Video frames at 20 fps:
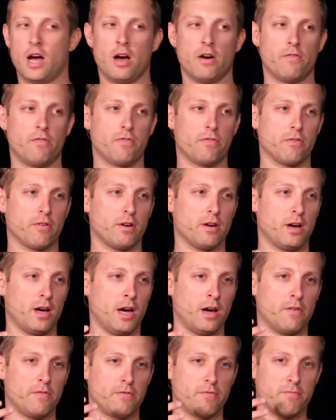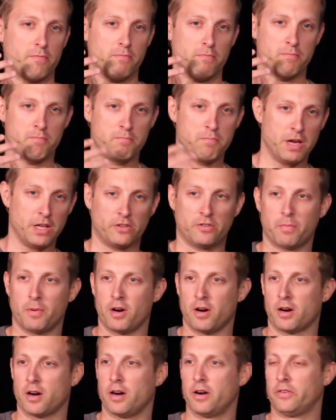of
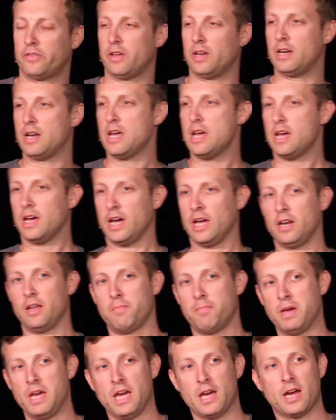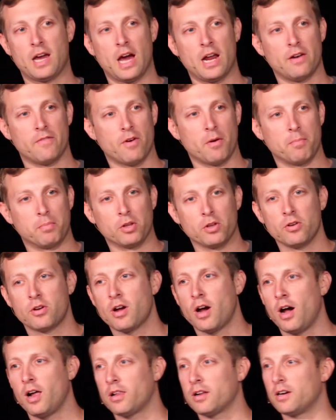Pittsburghers and it being kind of a
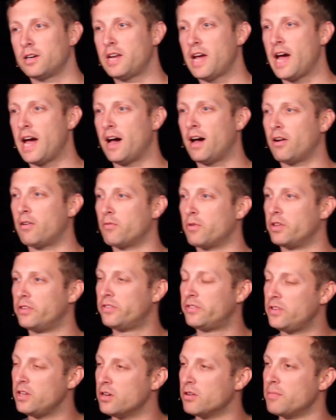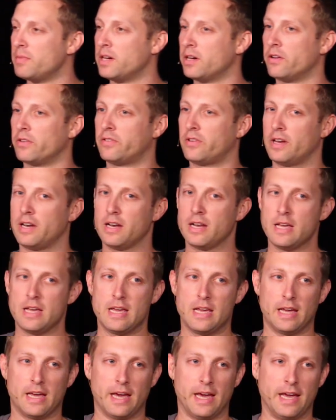blue-collar town with steel mills
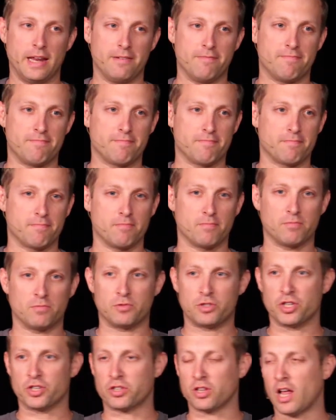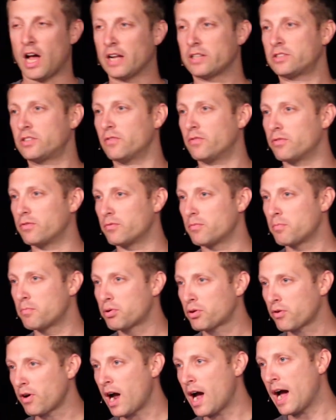and just lots of
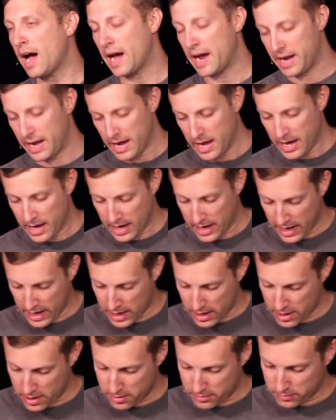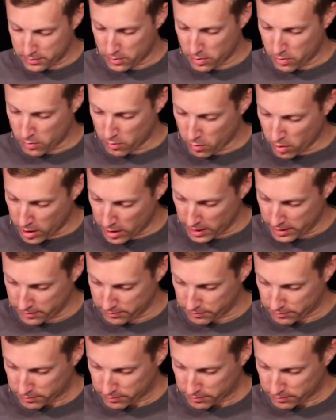pride in work.